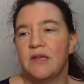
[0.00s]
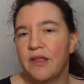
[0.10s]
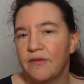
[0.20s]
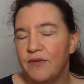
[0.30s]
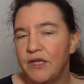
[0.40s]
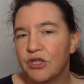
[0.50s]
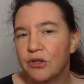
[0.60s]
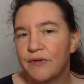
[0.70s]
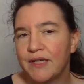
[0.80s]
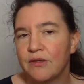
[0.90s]
another feature
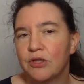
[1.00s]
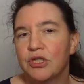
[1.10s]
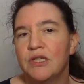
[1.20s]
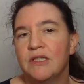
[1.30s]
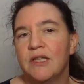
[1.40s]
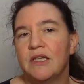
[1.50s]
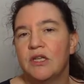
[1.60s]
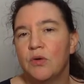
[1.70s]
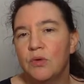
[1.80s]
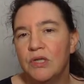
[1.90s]
of isogenies. They
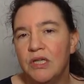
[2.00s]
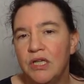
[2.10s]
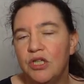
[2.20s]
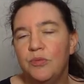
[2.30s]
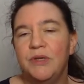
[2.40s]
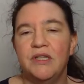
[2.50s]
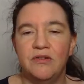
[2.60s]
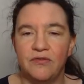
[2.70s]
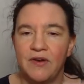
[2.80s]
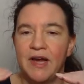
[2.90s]
don't need to be
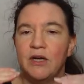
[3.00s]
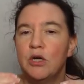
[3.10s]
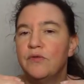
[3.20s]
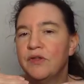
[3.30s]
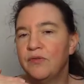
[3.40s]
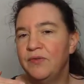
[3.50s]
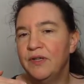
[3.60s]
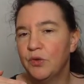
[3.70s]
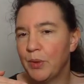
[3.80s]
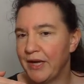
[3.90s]
defined over the
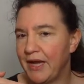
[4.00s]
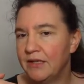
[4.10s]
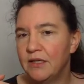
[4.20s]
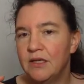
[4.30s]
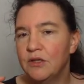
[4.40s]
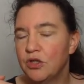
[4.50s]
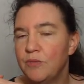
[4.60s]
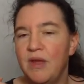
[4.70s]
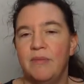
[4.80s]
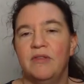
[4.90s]
field we're at. So
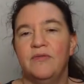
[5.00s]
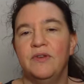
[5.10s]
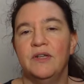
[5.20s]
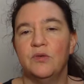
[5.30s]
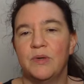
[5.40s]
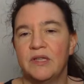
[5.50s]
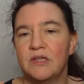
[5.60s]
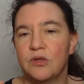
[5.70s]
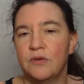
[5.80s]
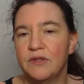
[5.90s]
maybe the field where this
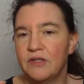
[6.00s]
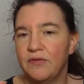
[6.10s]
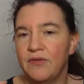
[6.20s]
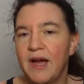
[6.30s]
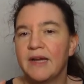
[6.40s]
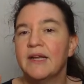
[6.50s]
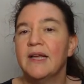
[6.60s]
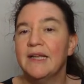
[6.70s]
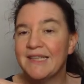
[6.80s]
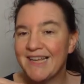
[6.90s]
curve is defined
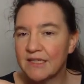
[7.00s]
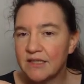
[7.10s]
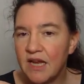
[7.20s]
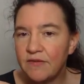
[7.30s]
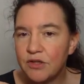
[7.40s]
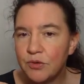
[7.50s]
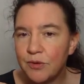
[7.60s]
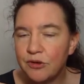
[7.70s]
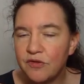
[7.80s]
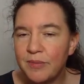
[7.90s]
doesn't have a
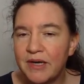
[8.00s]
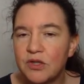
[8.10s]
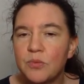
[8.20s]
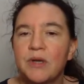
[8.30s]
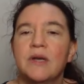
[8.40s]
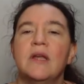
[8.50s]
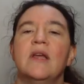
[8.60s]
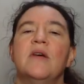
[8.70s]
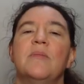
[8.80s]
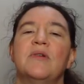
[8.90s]
square root of minus 1,
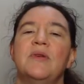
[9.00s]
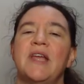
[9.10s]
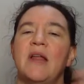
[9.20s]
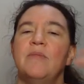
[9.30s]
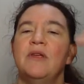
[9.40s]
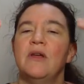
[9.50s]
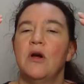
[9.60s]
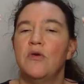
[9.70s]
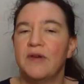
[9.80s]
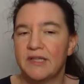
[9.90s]
but we can be
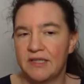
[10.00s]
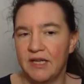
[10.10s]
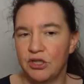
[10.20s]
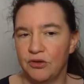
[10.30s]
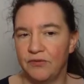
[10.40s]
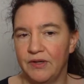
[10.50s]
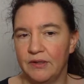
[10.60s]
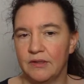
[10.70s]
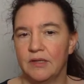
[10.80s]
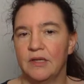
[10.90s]
over extension field.